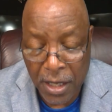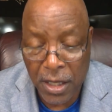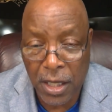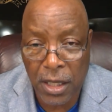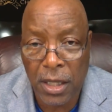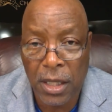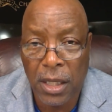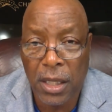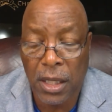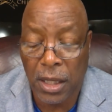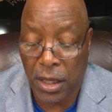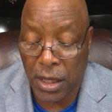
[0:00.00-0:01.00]

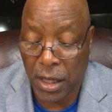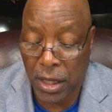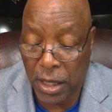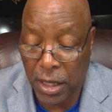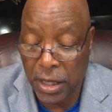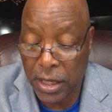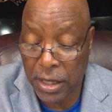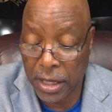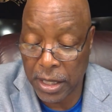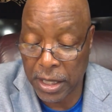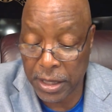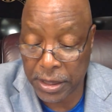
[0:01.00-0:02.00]

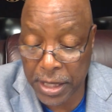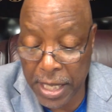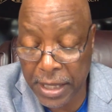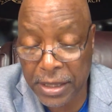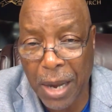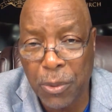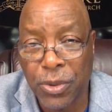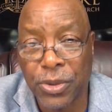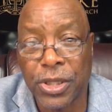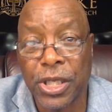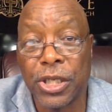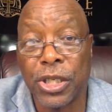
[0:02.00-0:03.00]
In this text, I
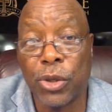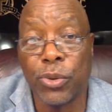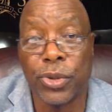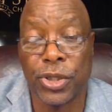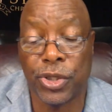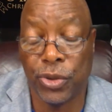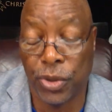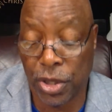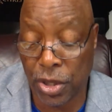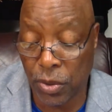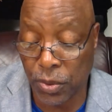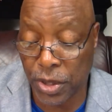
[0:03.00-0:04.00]
want to notice you to
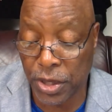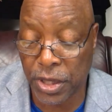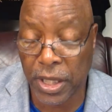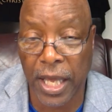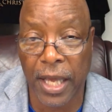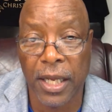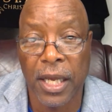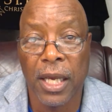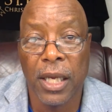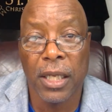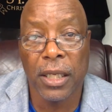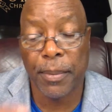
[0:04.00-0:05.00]
notice that
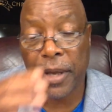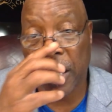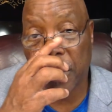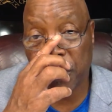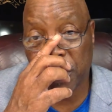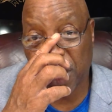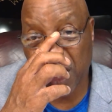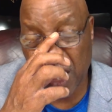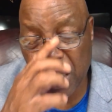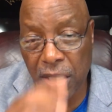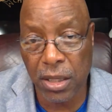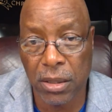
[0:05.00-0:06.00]
the man was
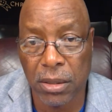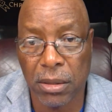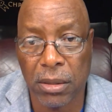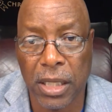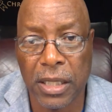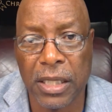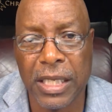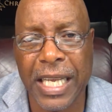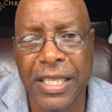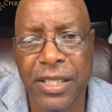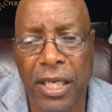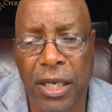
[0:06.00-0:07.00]
healed. And the
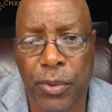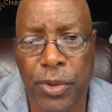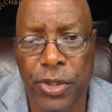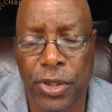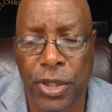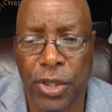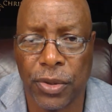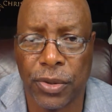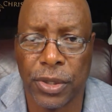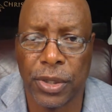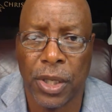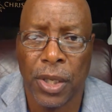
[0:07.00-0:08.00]
next thing I want you to
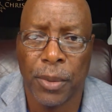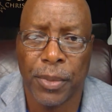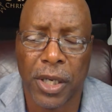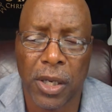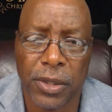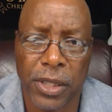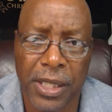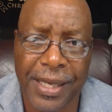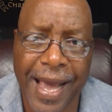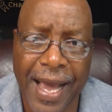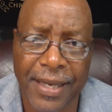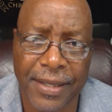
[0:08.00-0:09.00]
notice, because he
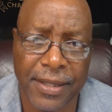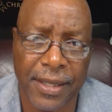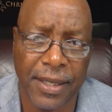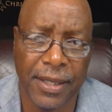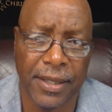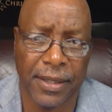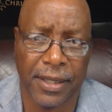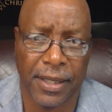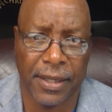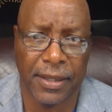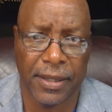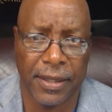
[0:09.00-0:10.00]
got his
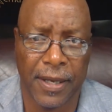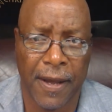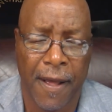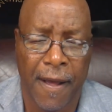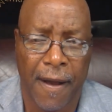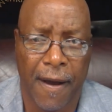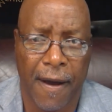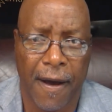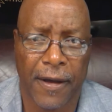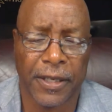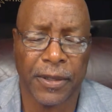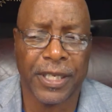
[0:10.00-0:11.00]
healing,
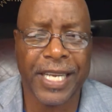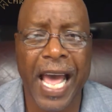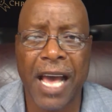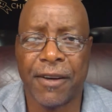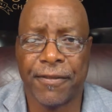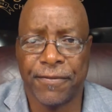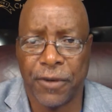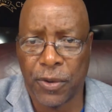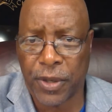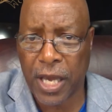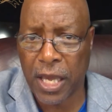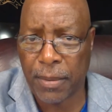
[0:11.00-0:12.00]
the town
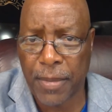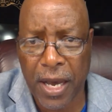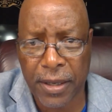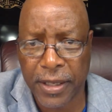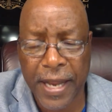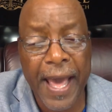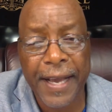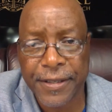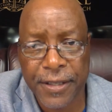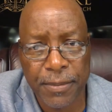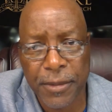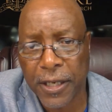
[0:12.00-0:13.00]
folk came out and
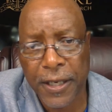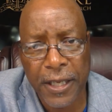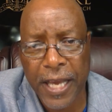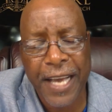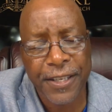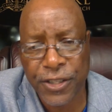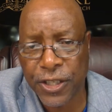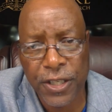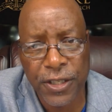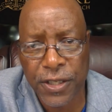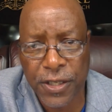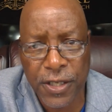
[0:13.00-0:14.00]
asked him to leave, asked
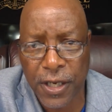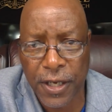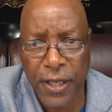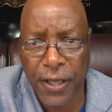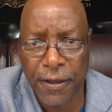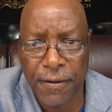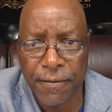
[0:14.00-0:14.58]
Jesus to leave.